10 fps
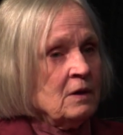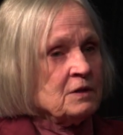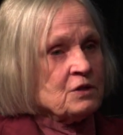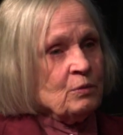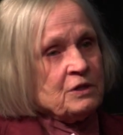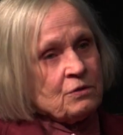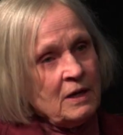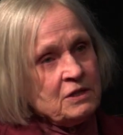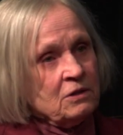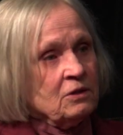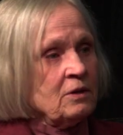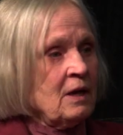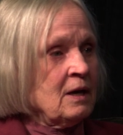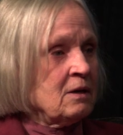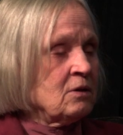So we try to look
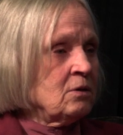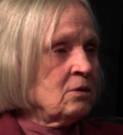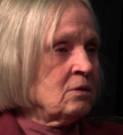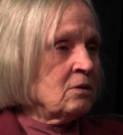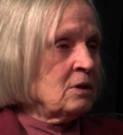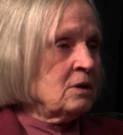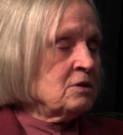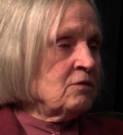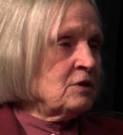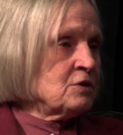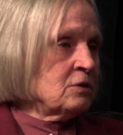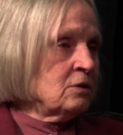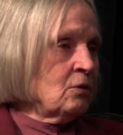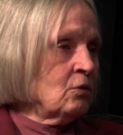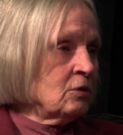at the
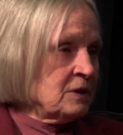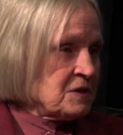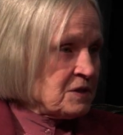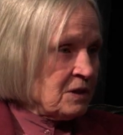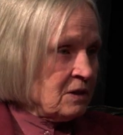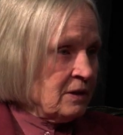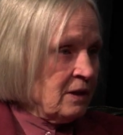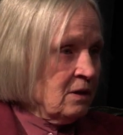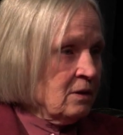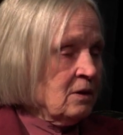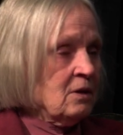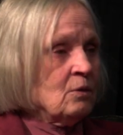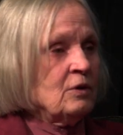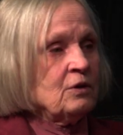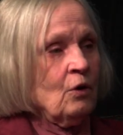individual holistically
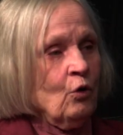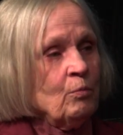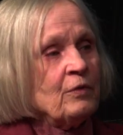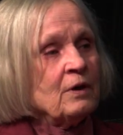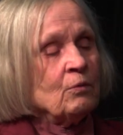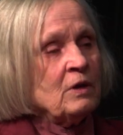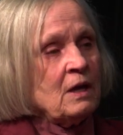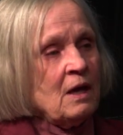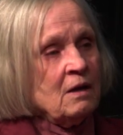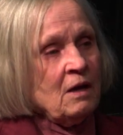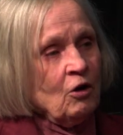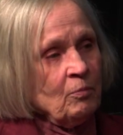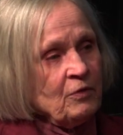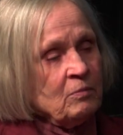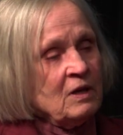with the hope that we can
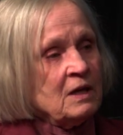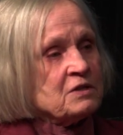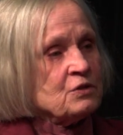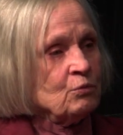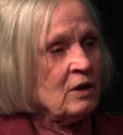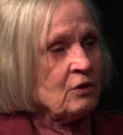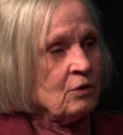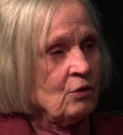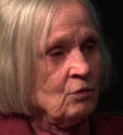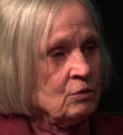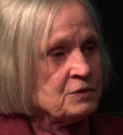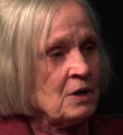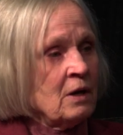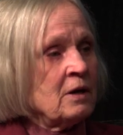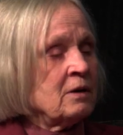help them get to what their goals
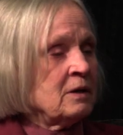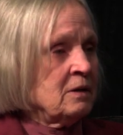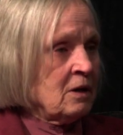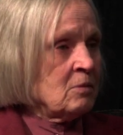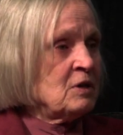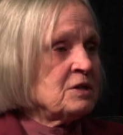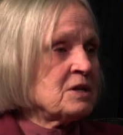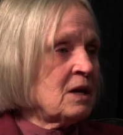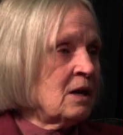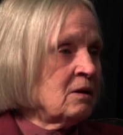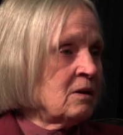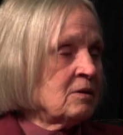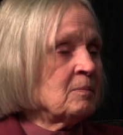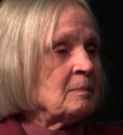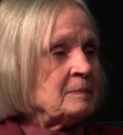are in coming to Canada.